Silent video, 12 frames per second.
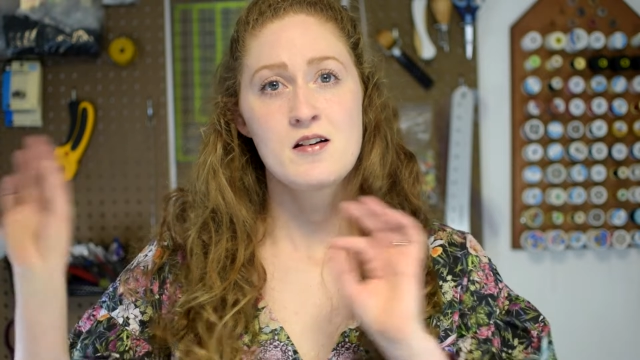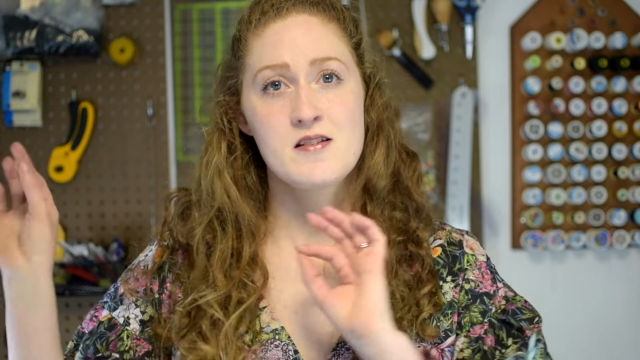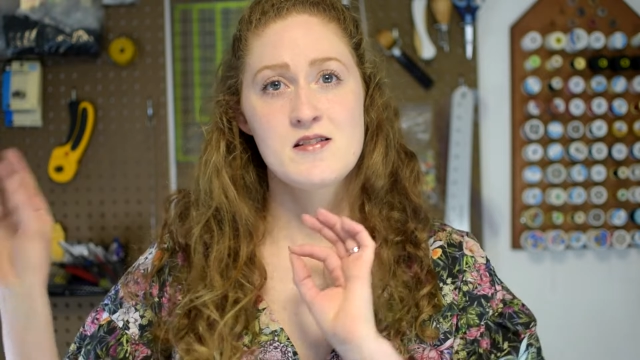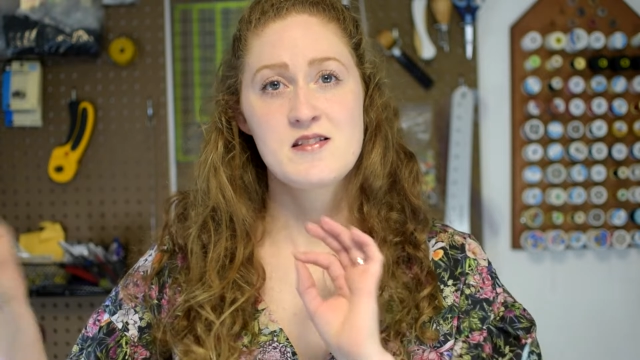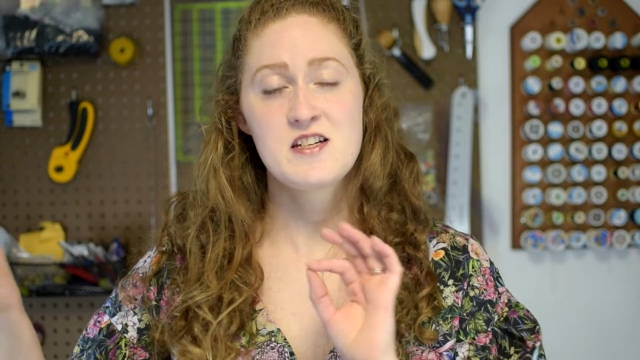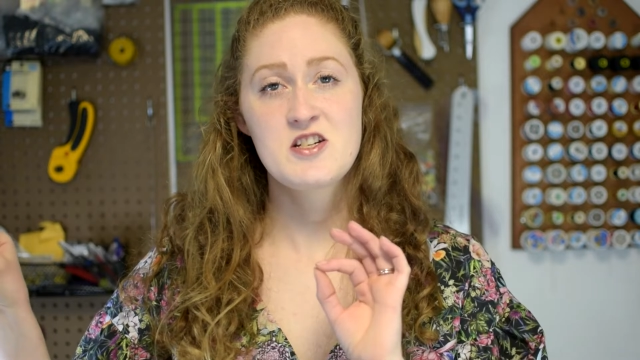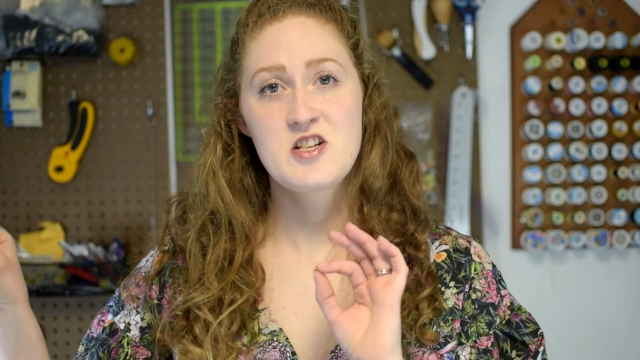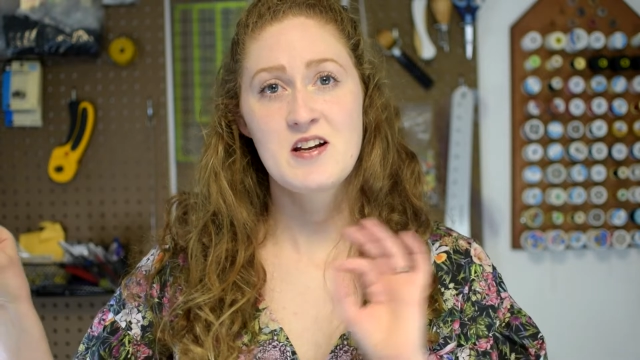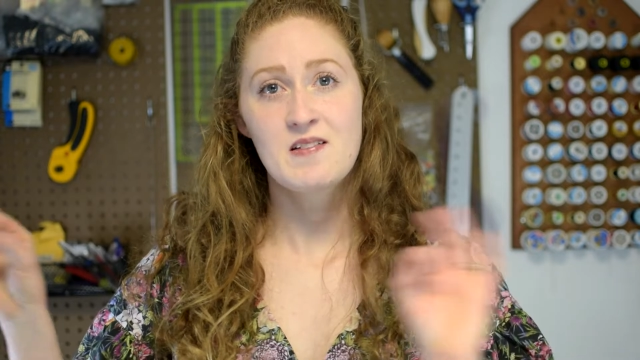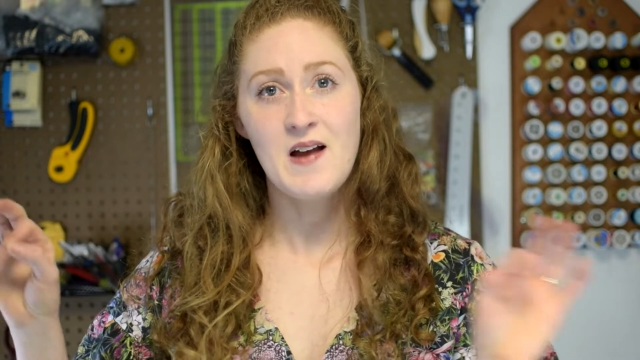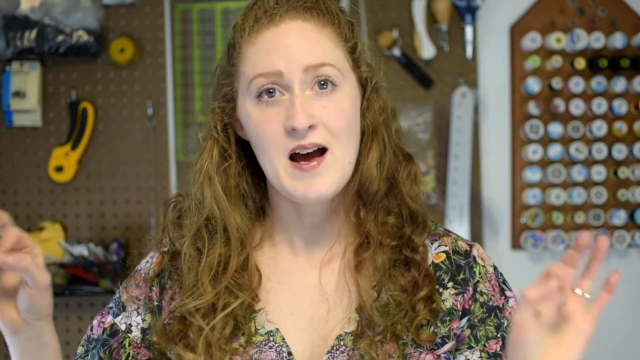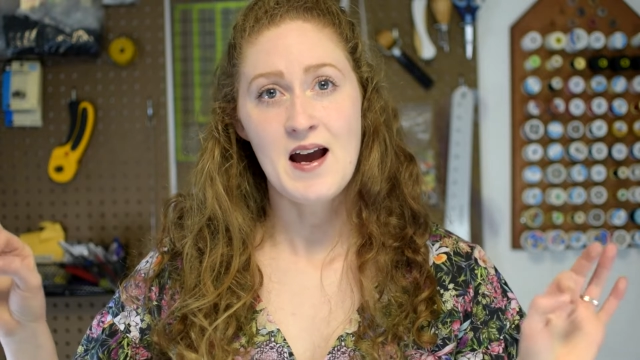
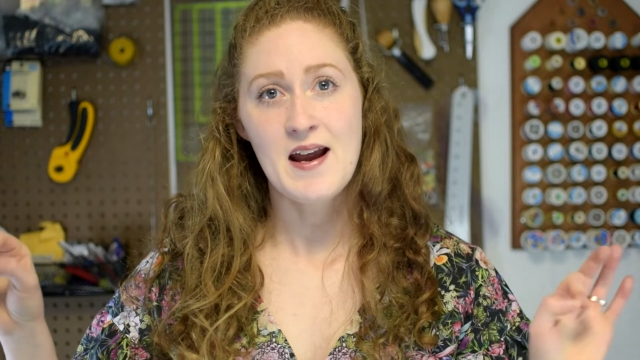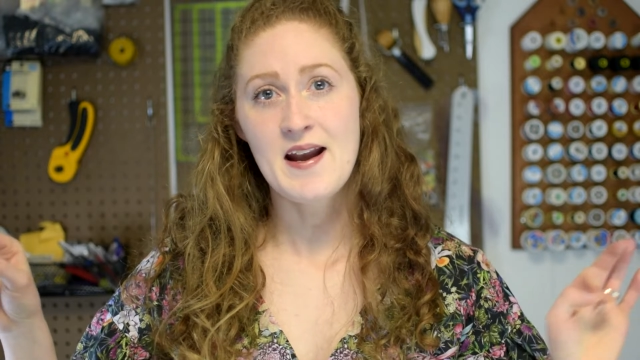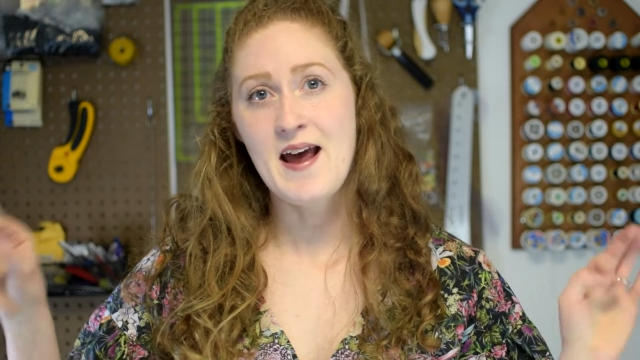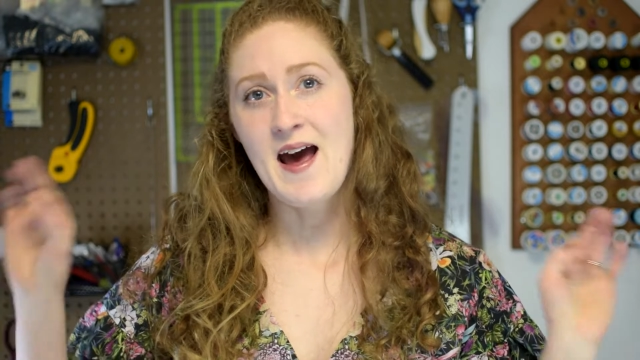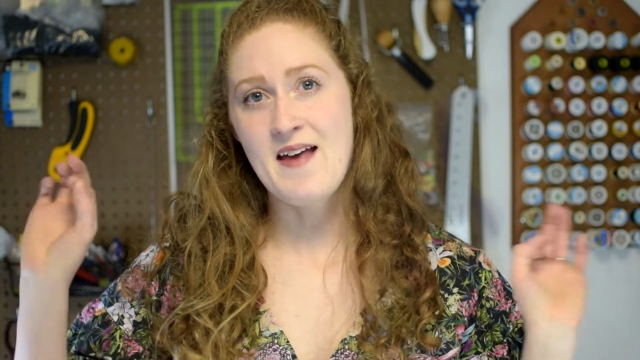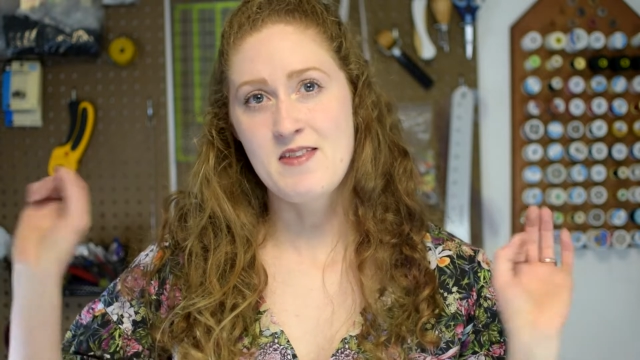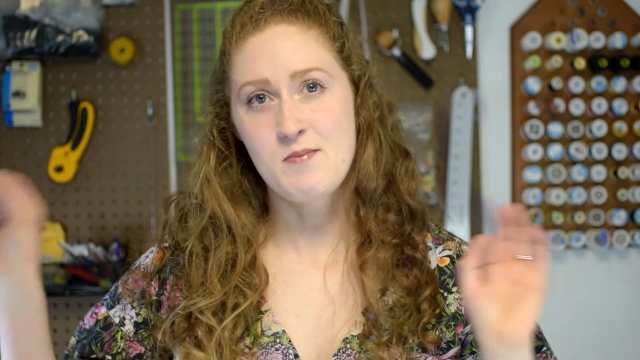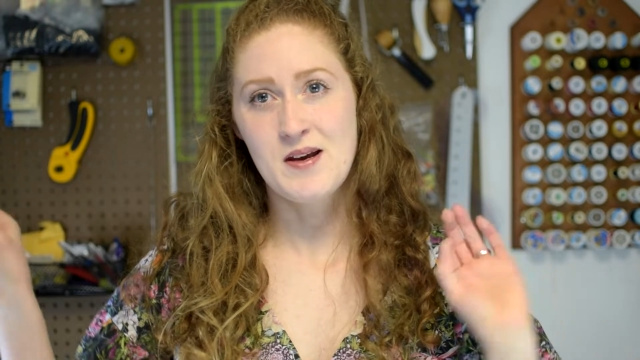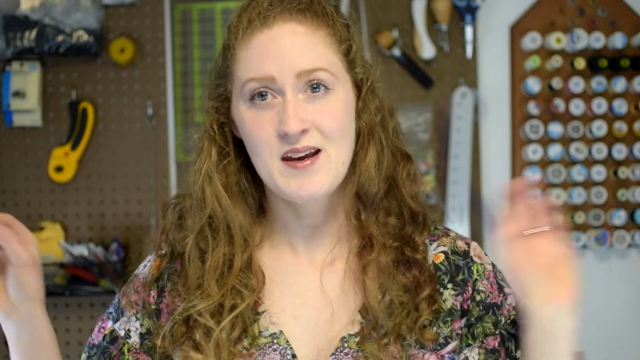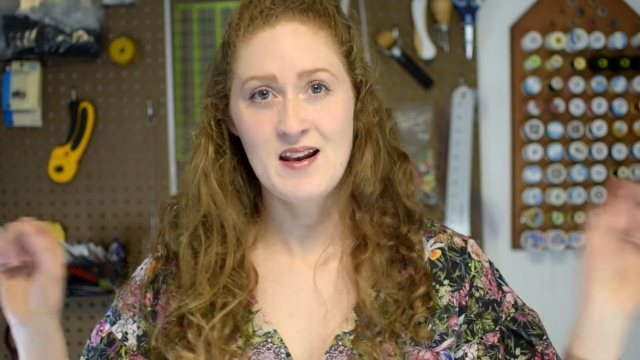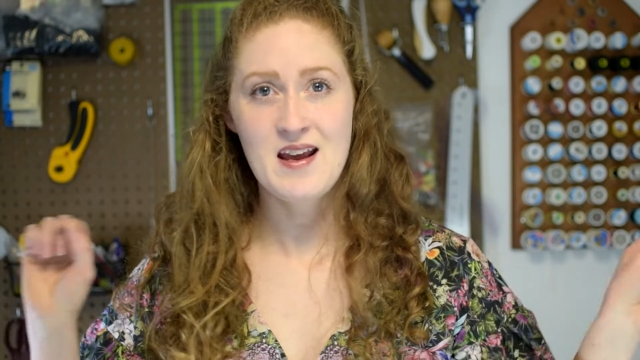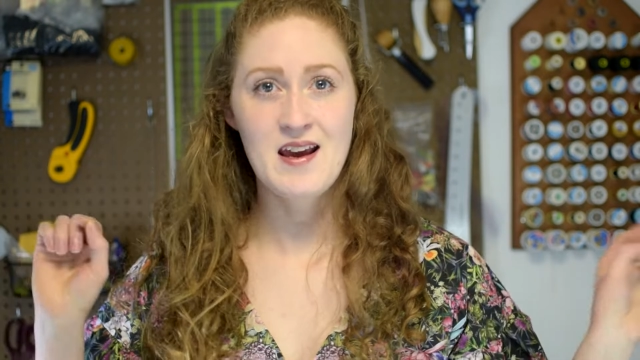stitching line at the
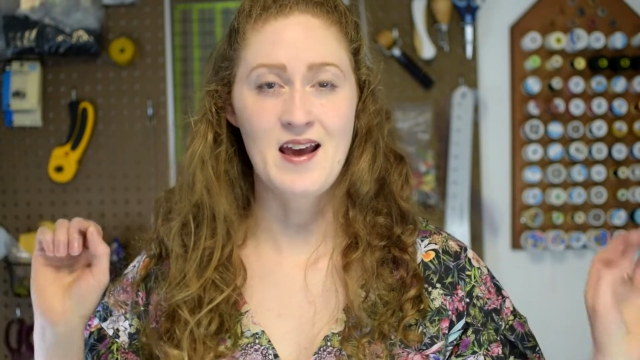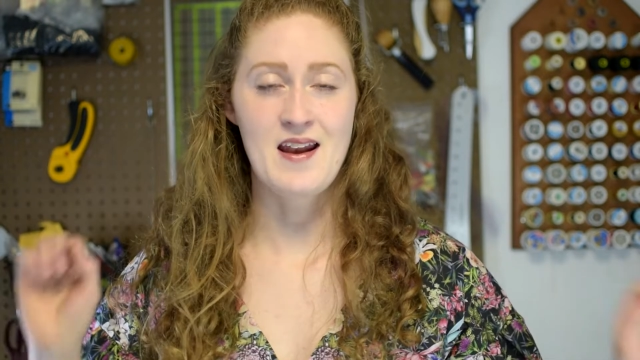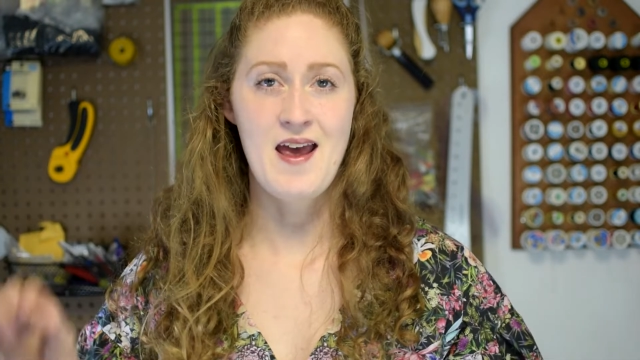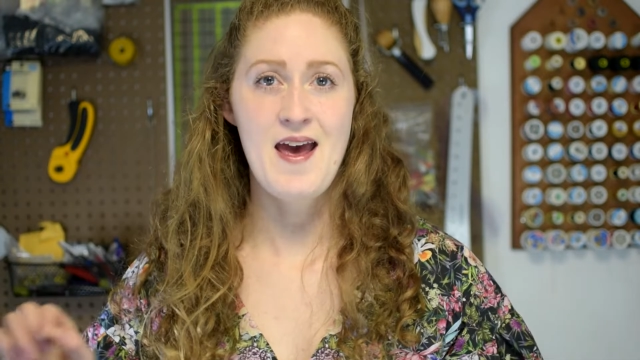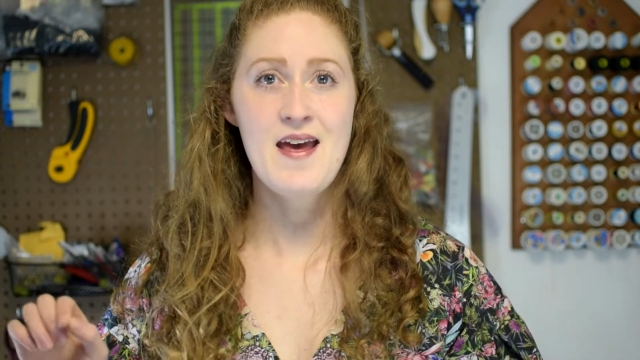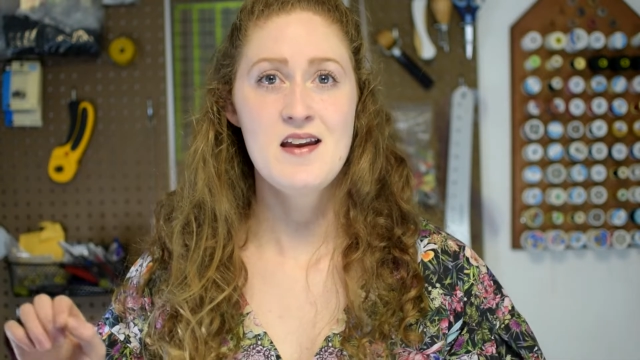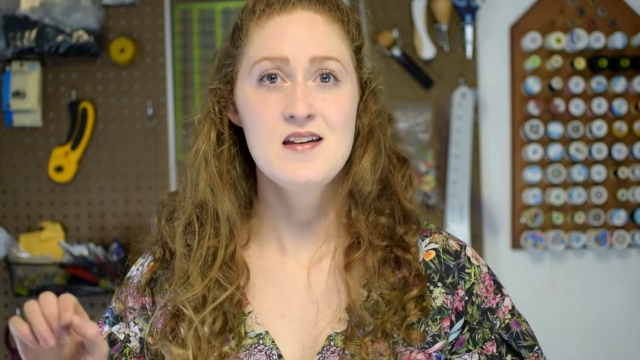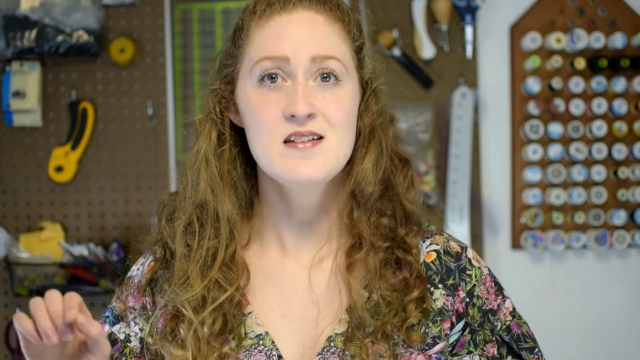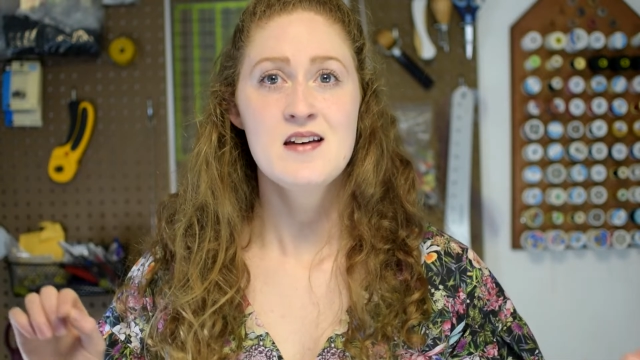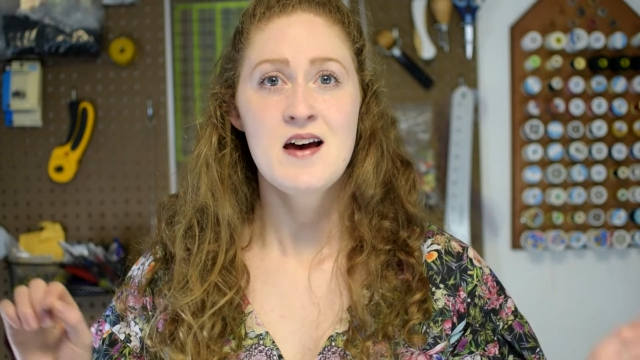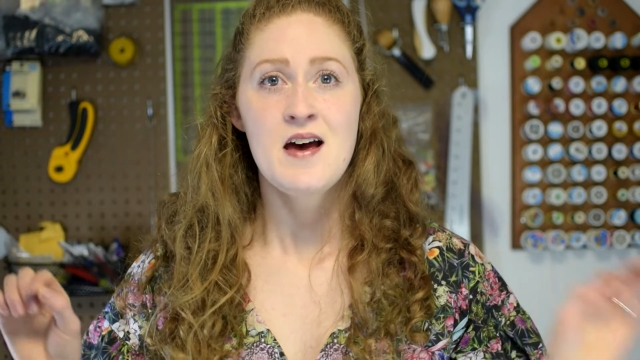beginning and end.